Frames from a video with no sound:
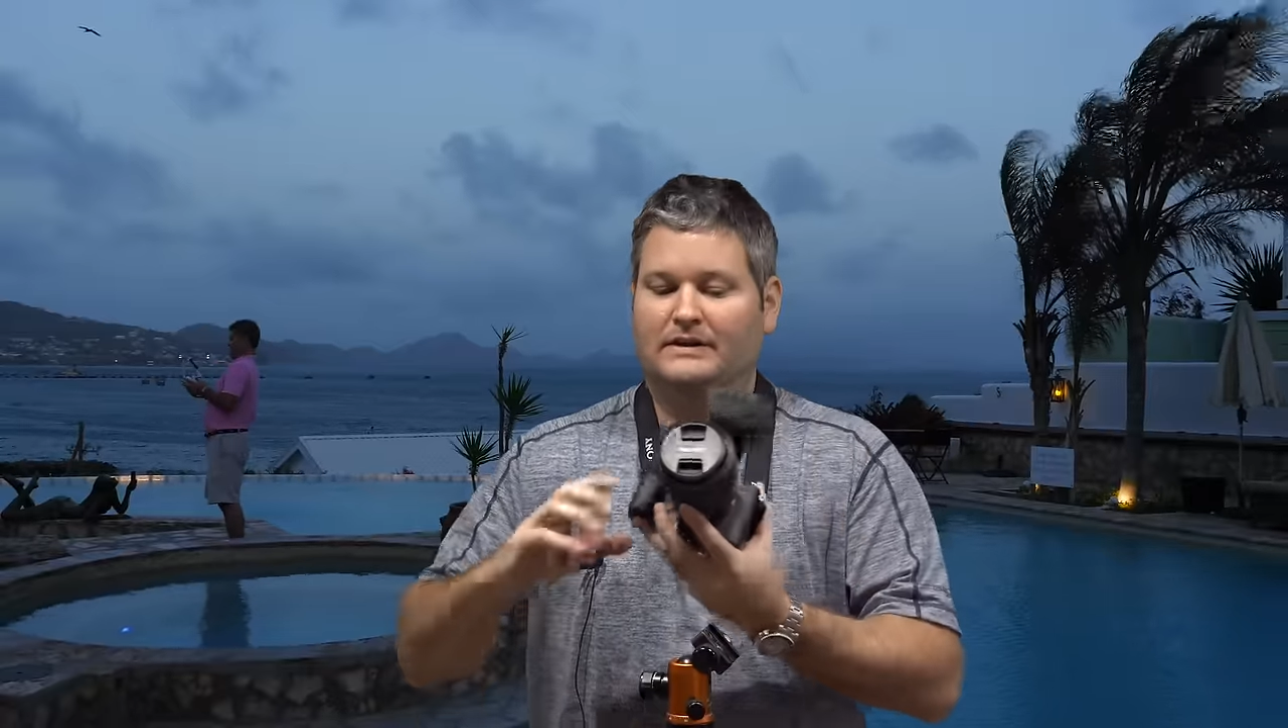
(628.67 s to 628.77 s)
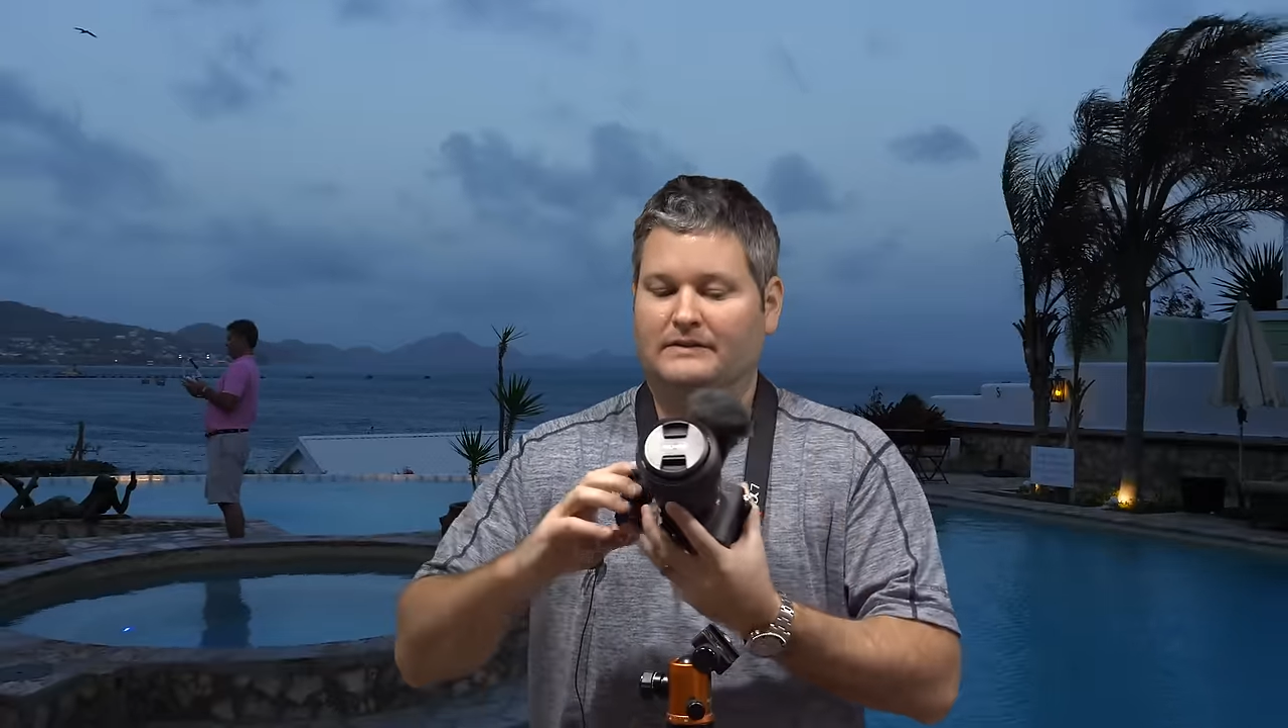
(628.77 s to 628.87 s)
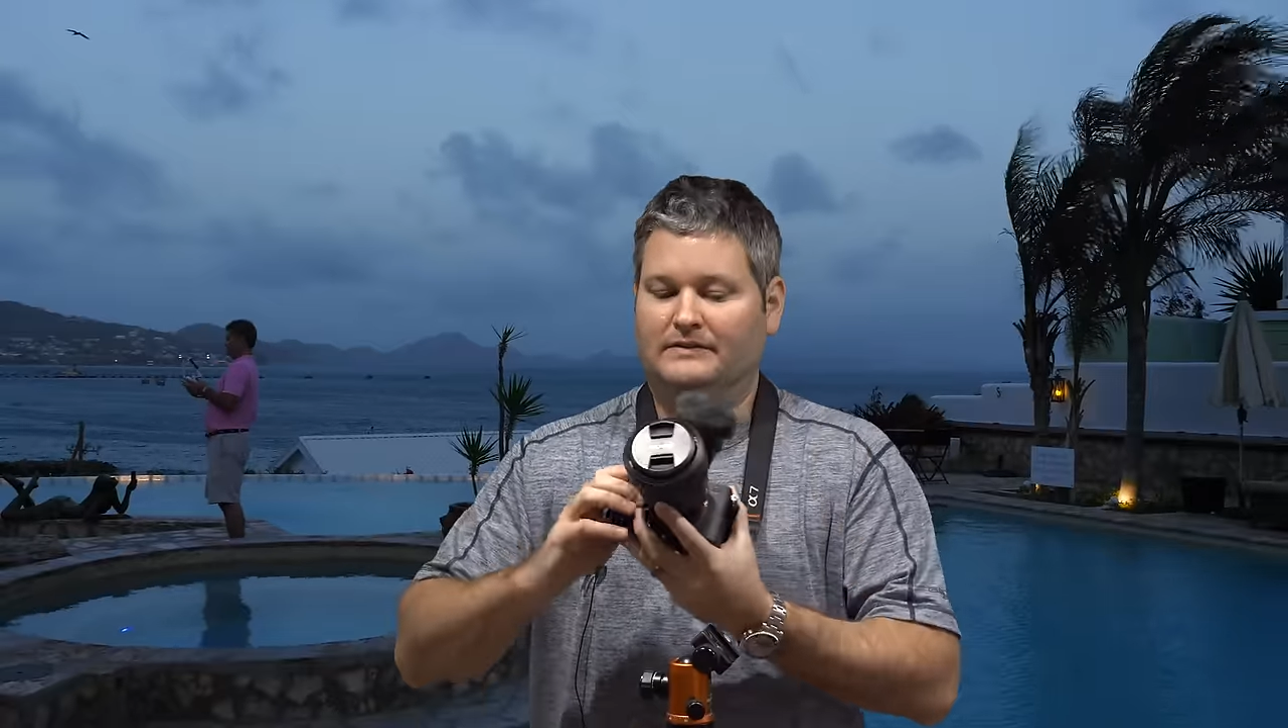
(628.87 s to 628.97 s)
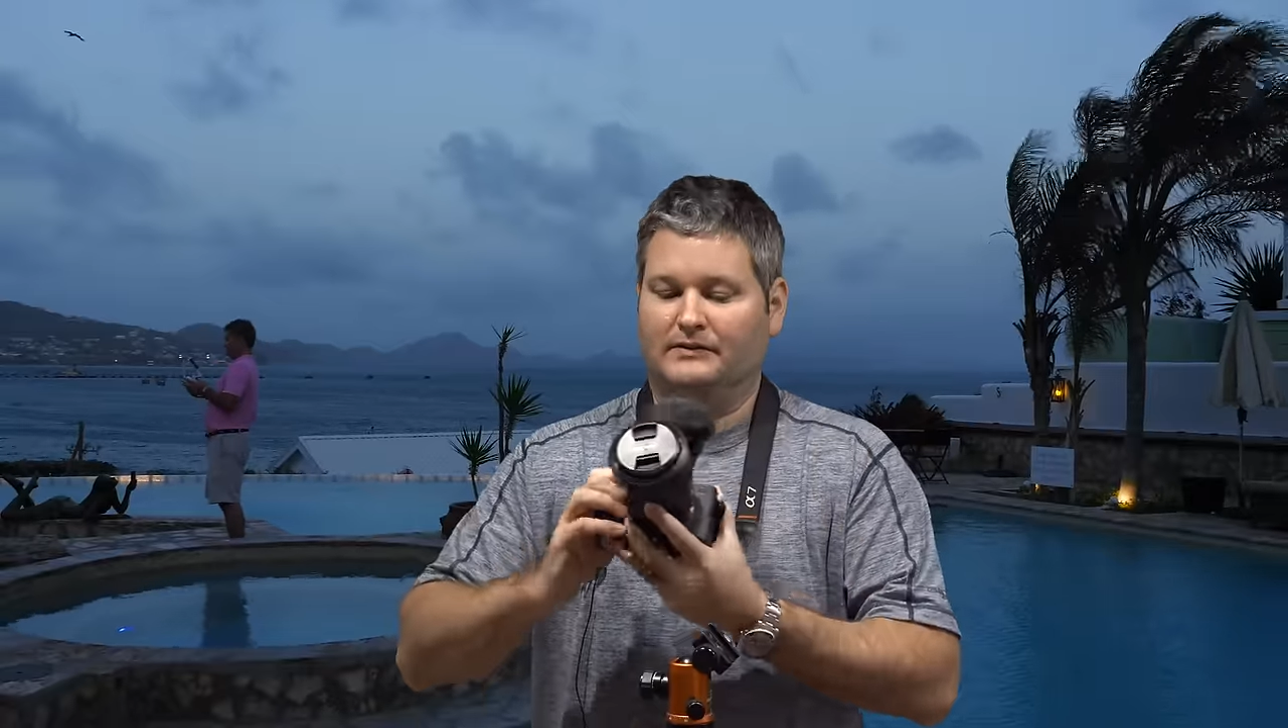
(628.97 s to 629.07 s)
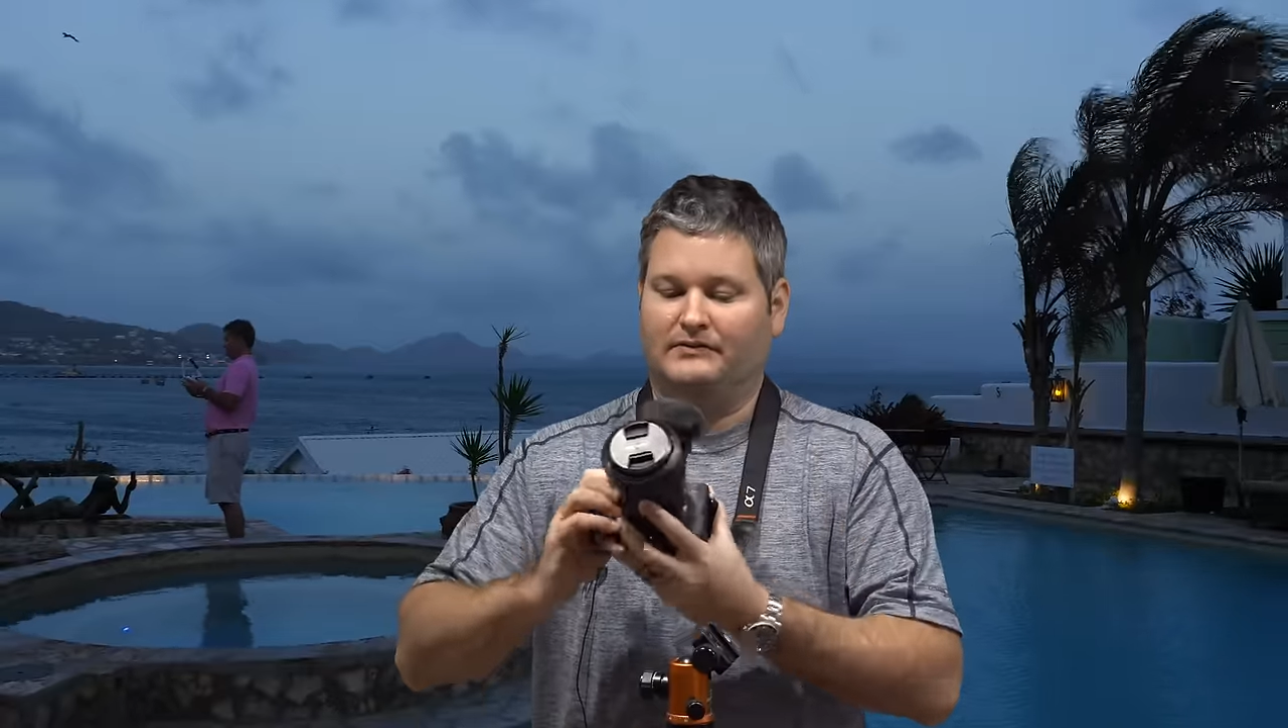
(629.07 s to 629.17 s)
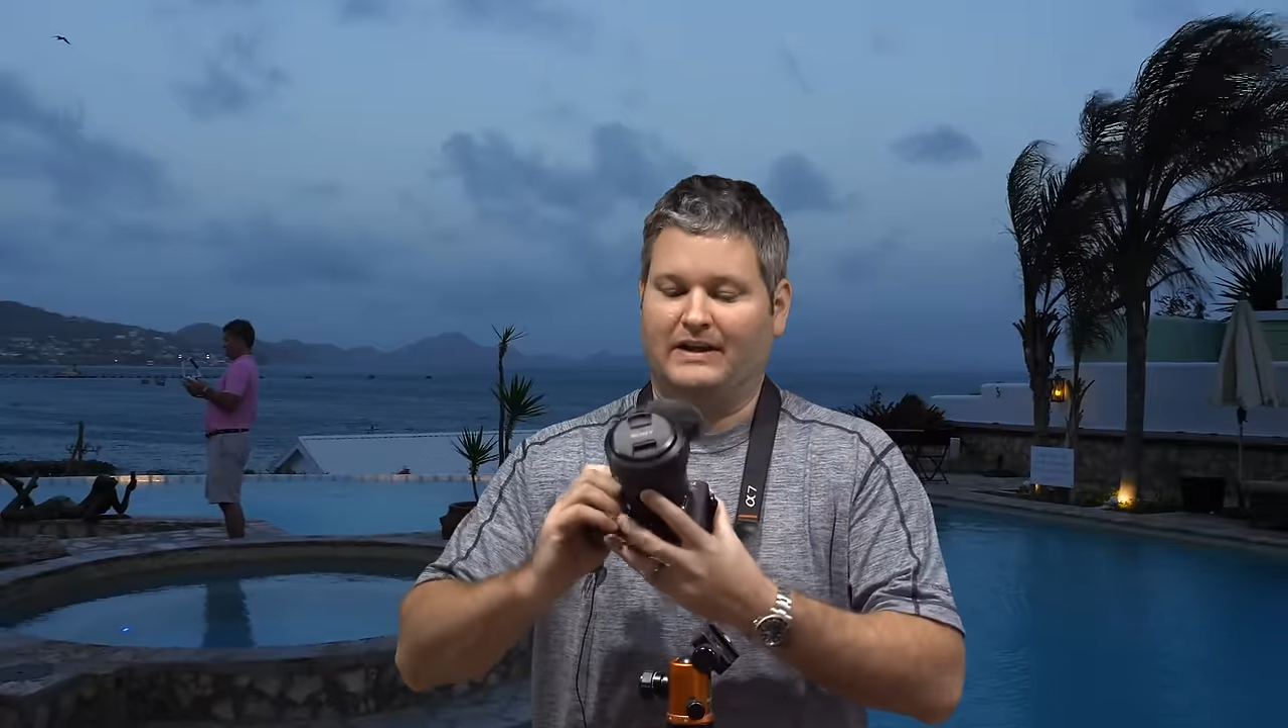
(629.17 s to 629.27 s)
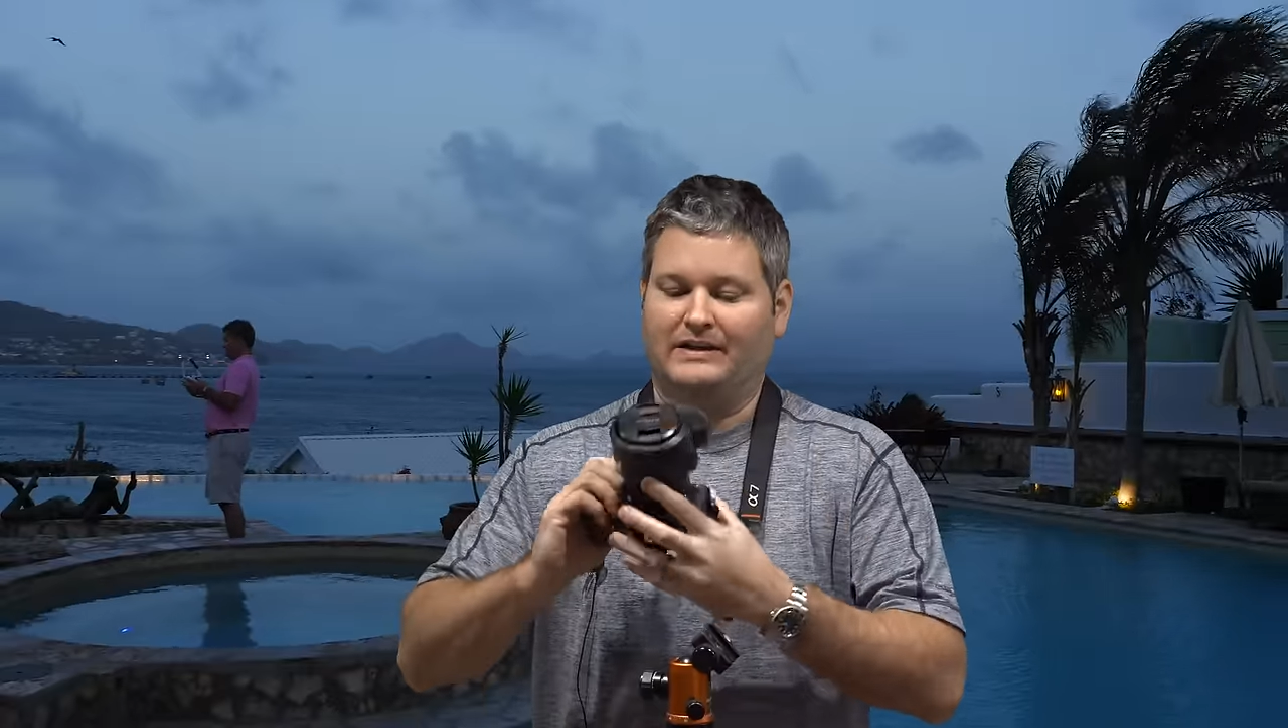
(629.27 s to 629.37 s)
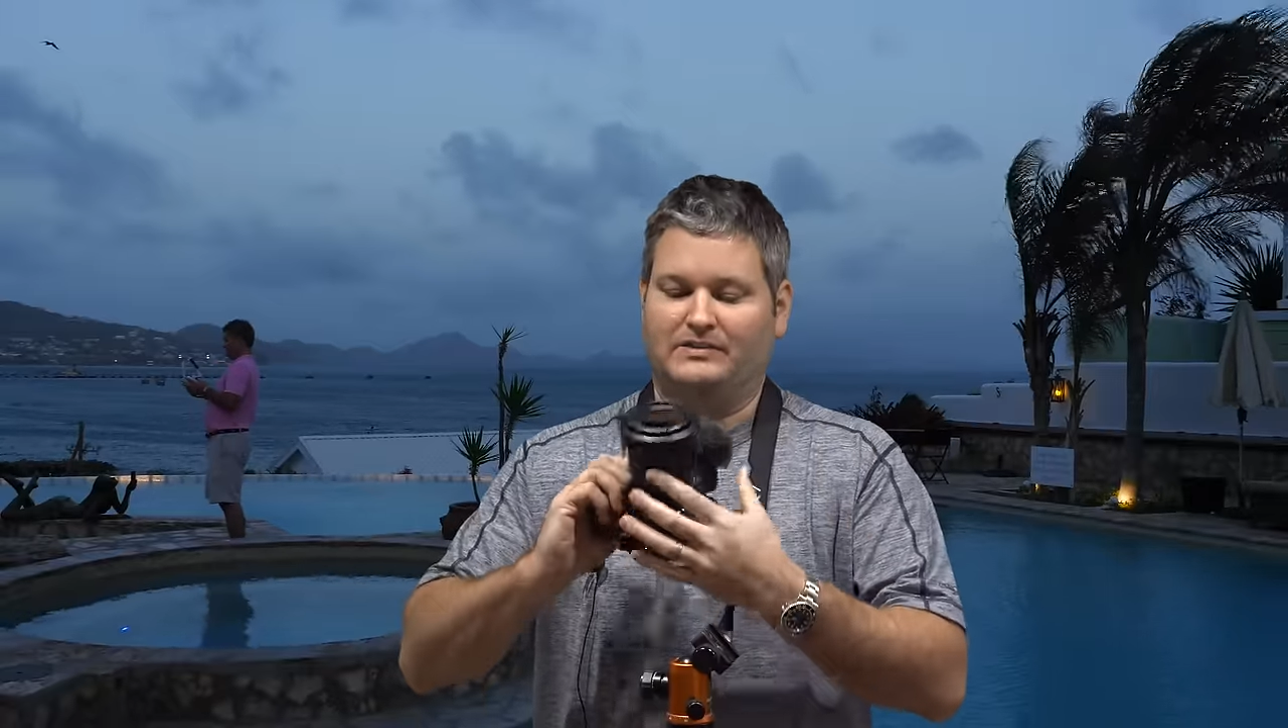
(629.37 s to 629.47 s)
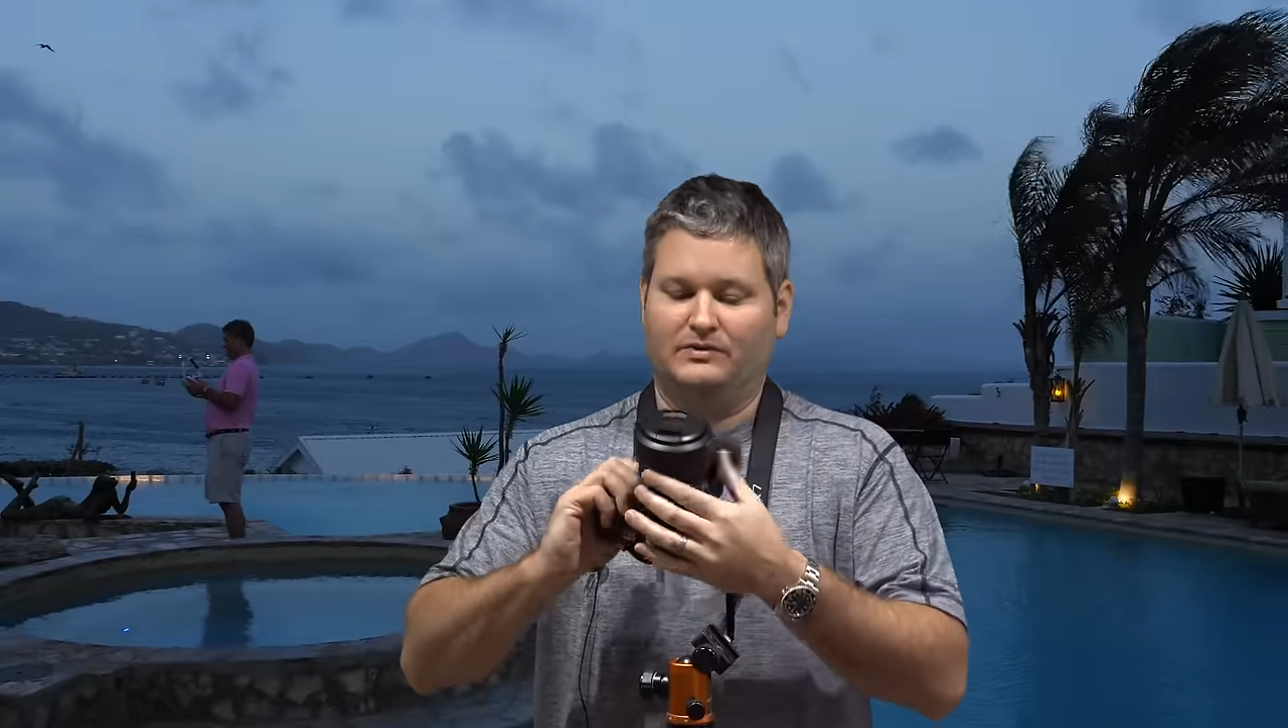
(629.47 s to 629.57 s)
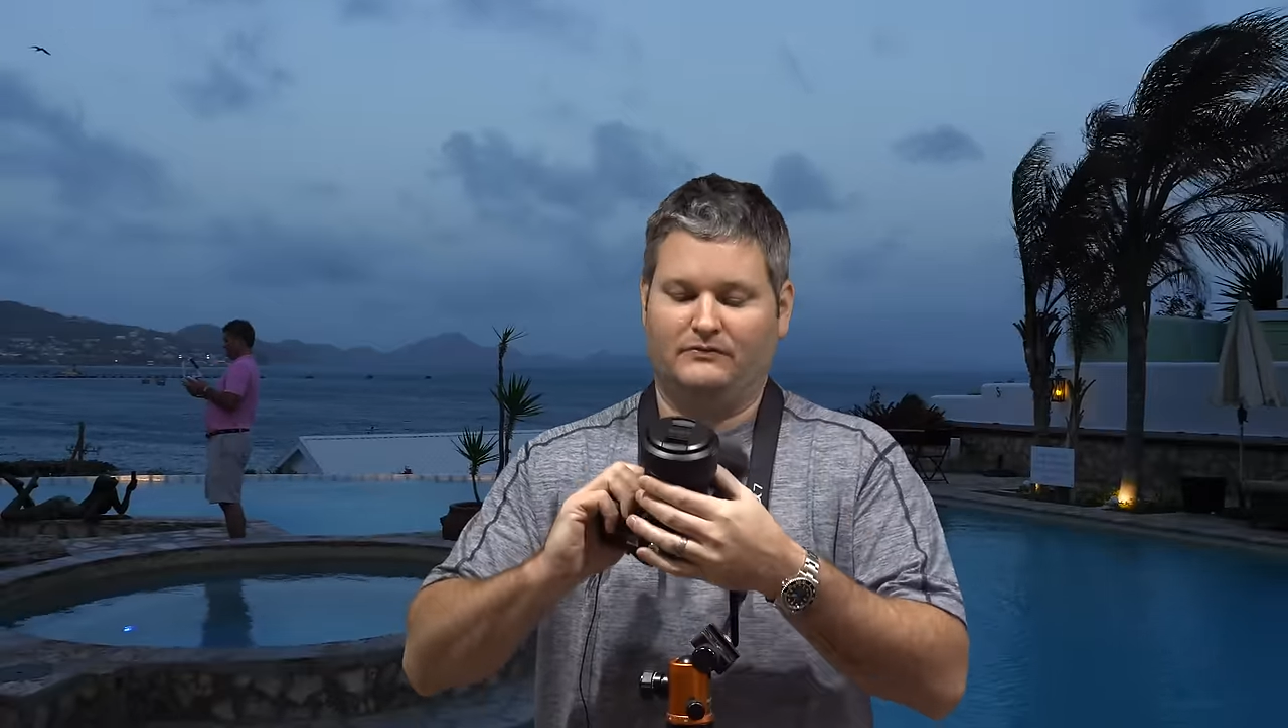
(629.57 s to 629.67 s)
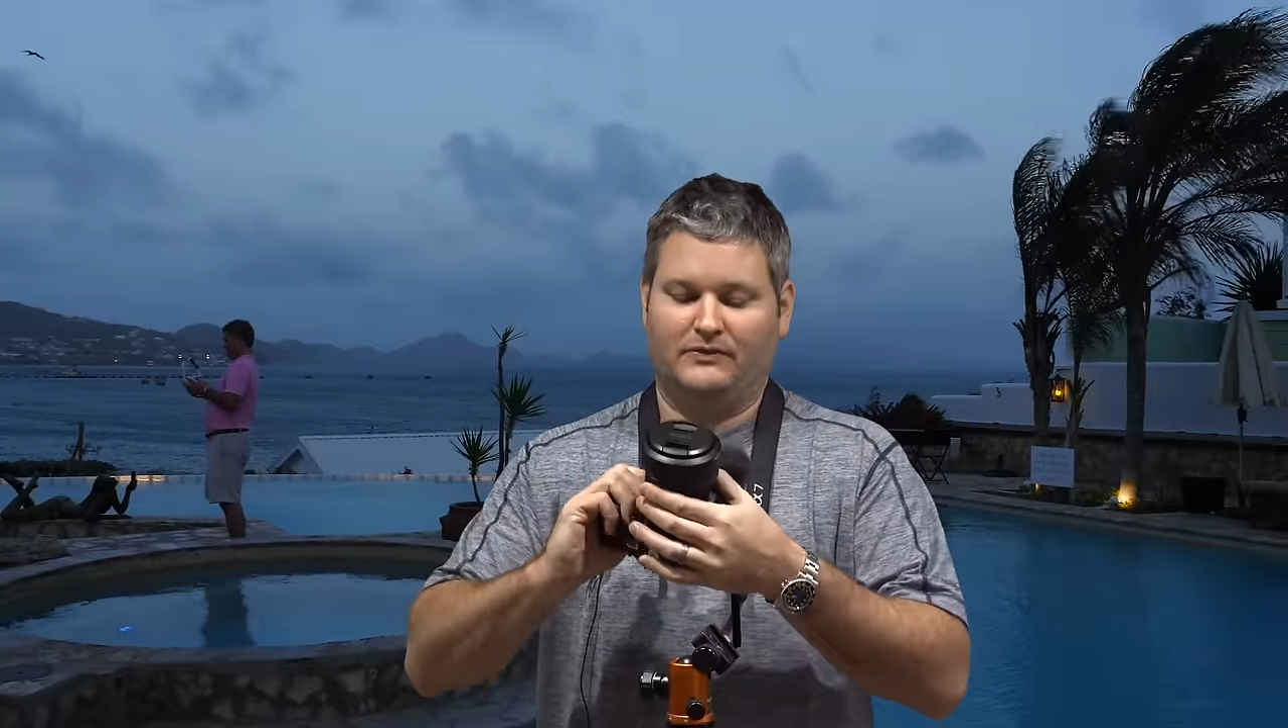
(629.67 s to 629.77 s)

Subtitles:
so stay tuned